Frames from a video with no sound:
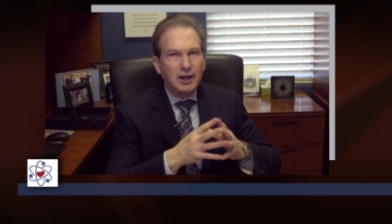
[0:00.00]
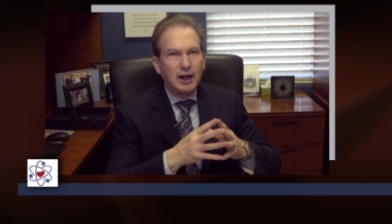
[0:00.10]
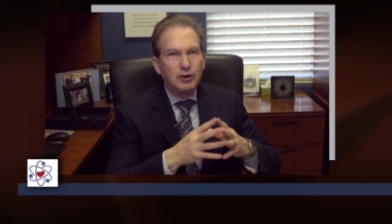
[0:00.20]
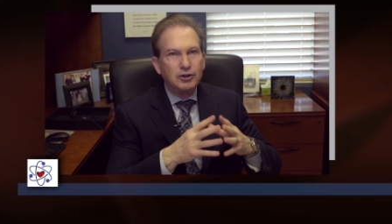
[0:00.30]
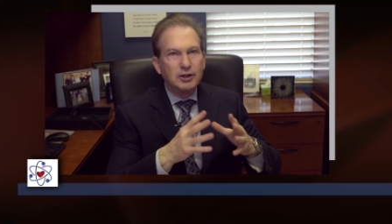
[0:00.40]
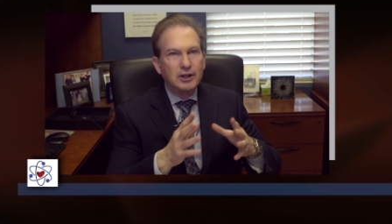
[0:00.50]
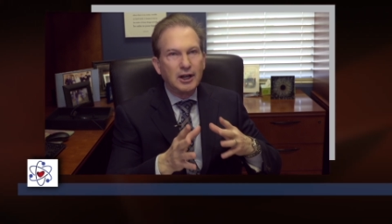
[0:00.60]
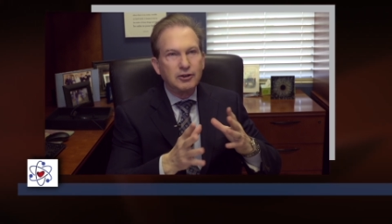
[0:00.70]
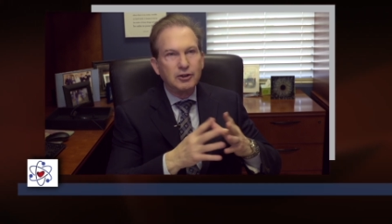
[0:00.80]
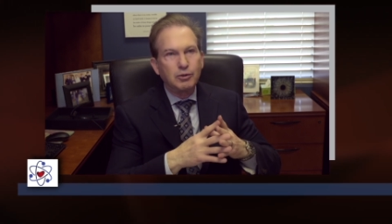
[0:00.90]
I use it in
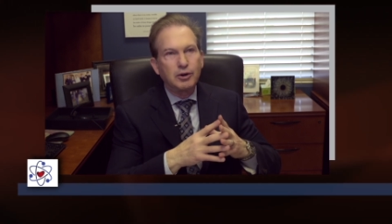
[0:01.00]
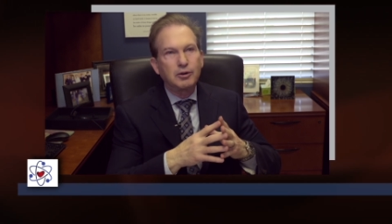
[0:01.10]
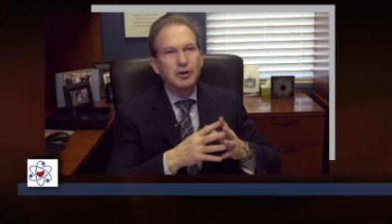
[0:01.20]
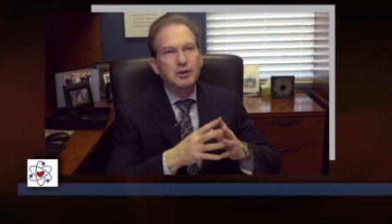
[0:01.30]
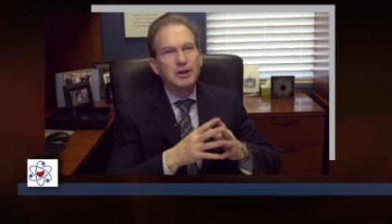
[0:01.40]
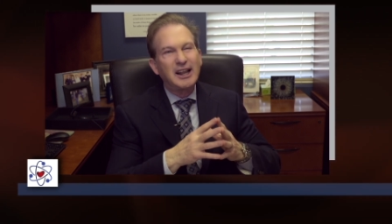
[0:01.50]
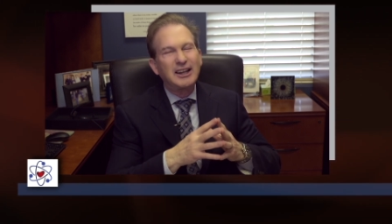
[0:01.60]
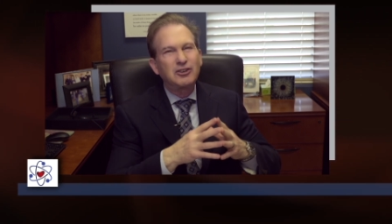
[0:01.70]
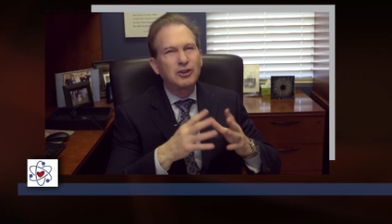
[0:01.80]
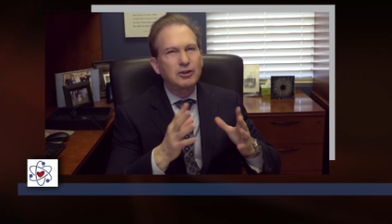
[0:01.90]
cases where the
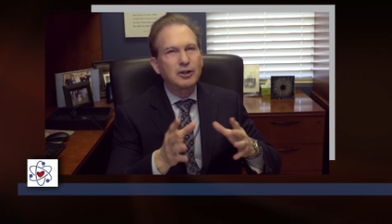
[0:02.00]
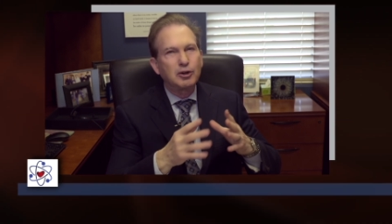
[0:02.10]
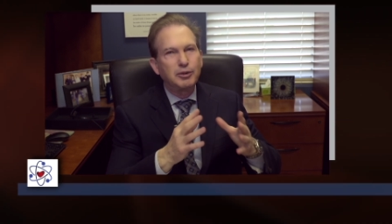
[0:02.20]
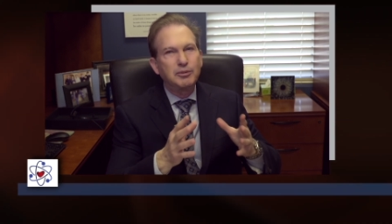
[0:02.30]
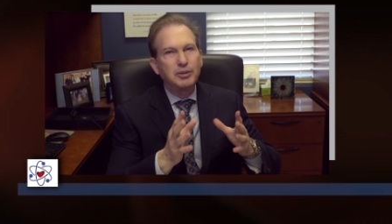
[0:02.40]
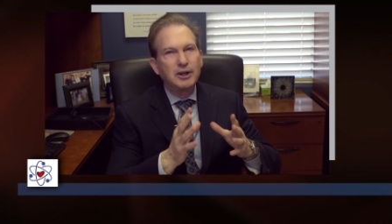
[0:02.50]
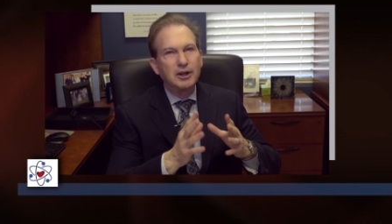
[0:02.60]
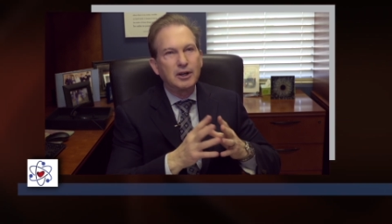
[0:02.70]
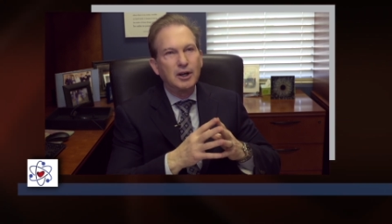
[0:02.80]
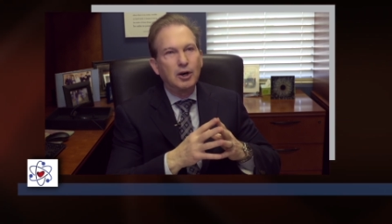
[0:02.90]
gland is just a little bit
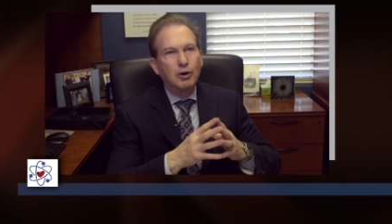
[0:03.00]
big,